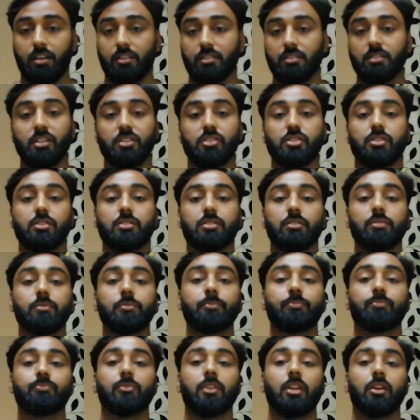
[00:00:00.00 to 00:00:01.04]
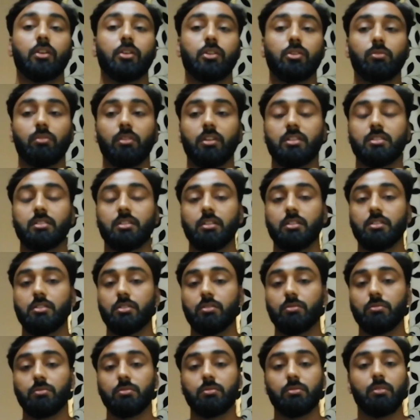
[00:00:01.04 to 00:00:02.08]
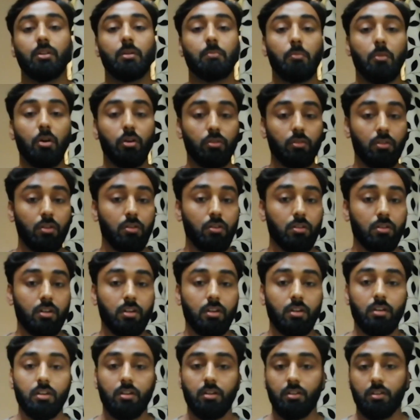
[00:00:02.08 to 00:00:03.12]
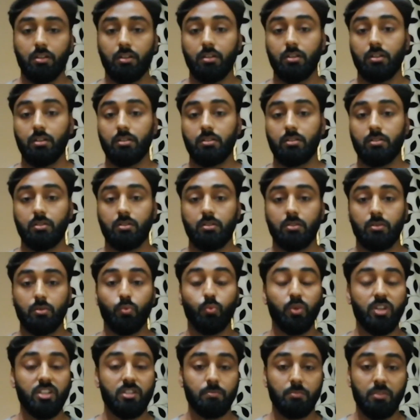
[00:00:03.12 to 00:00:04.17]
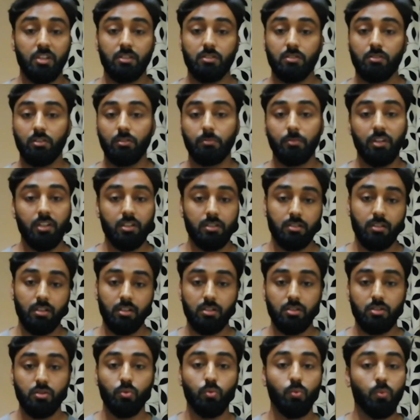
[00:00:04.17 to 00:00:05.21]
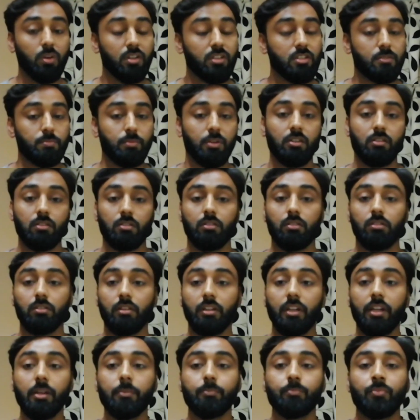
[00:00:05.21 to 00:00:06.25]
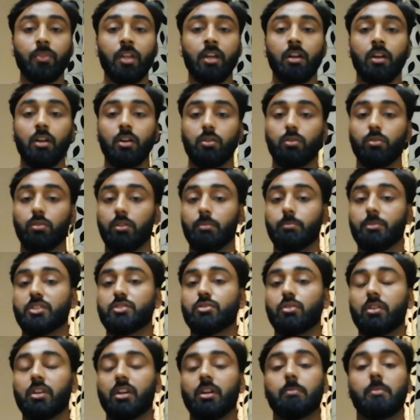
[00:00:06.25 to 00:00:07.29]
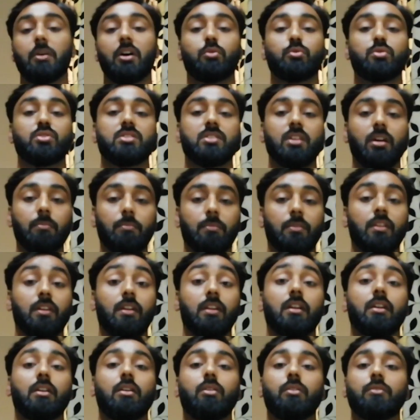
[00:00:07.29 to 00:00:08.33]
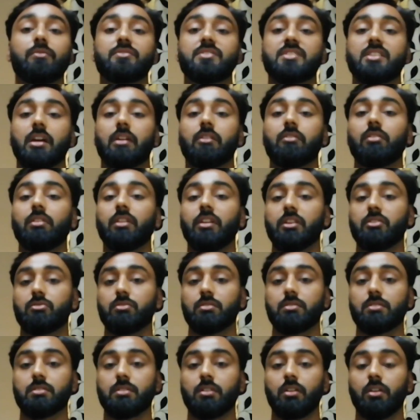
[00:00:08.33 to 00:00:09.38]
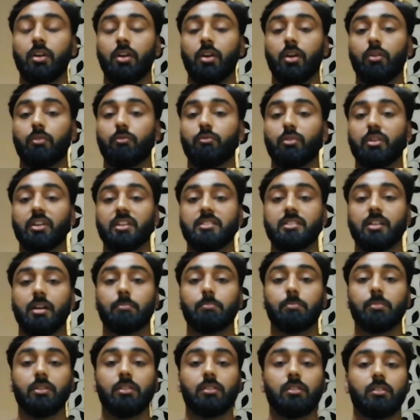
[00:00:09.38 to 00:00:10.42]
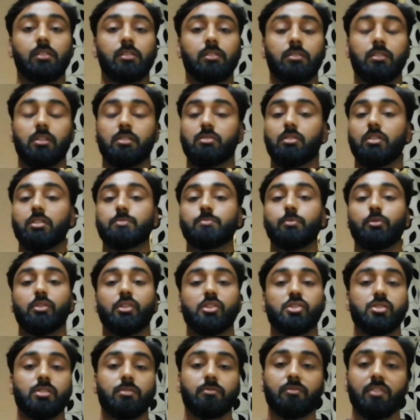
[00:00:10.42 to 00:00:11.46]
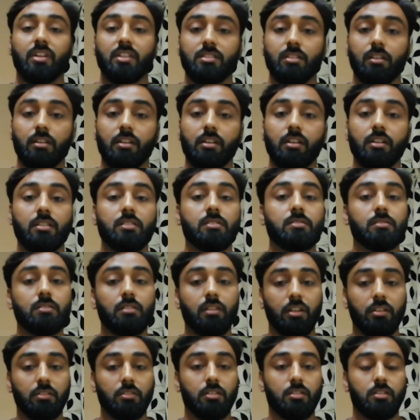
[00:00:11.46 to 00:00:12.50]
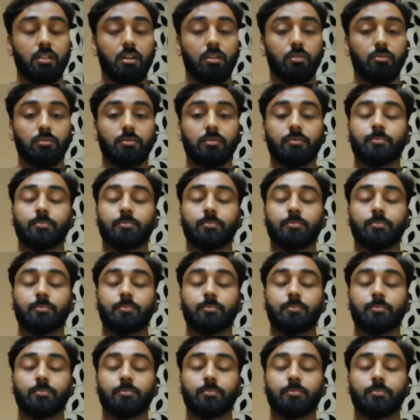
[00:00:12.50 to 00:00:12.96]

In section 2, you listen to a monologue, which means you'll be listening to one speaker only who will be talking about something of general interest. For example, the transportation facilities in the town.